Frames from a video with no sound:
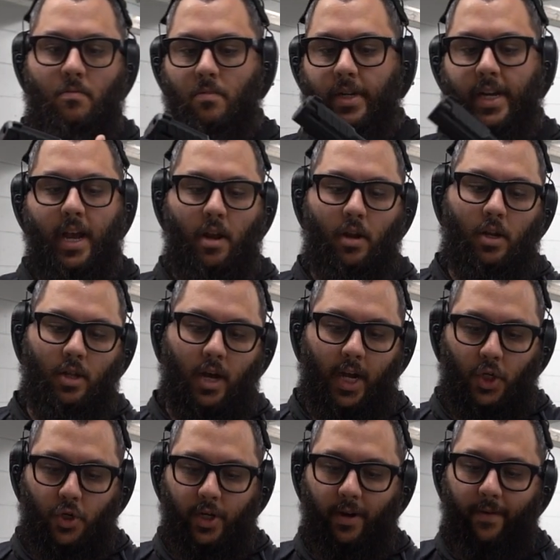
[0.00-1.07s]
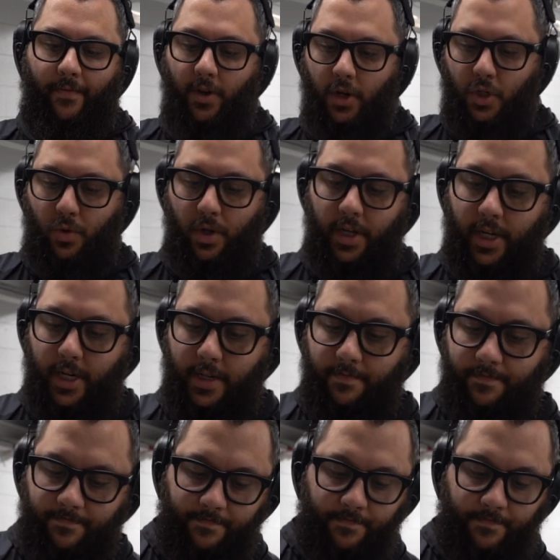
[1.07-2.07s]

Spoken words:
Again, Glock trigger feels really good.